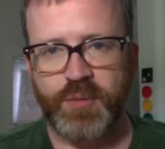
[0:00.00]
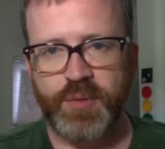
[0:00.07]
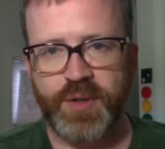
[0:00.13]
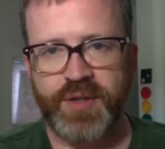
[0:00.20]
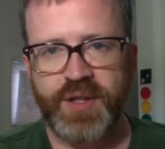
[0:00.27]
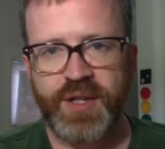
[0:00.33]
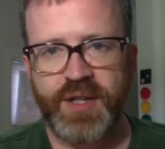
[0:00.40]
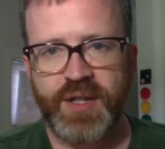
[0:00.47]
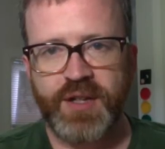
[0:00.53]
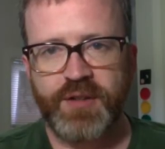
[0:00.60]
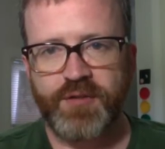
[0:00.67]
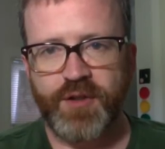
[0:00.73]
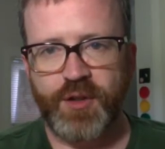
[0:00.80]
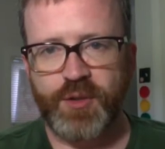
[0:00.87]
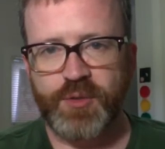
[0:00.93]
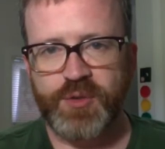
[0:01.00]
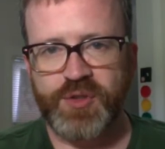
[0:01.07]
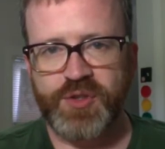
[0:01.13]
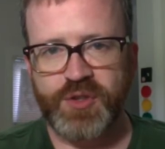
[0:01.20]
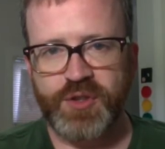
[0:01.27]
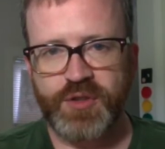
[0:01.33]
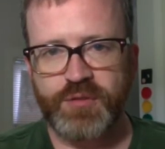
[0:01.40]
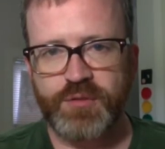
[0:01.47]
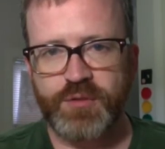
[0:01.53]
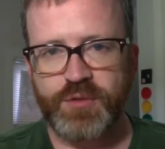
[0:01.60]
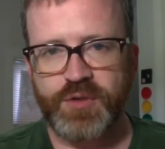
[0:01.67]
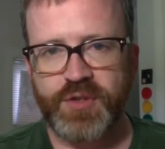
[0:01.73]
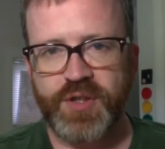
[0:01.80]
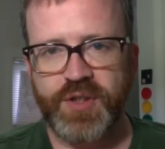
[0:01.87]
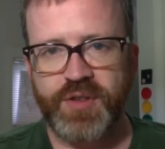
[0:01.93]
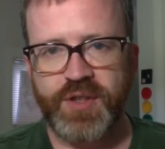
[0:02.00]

with follows certain rules,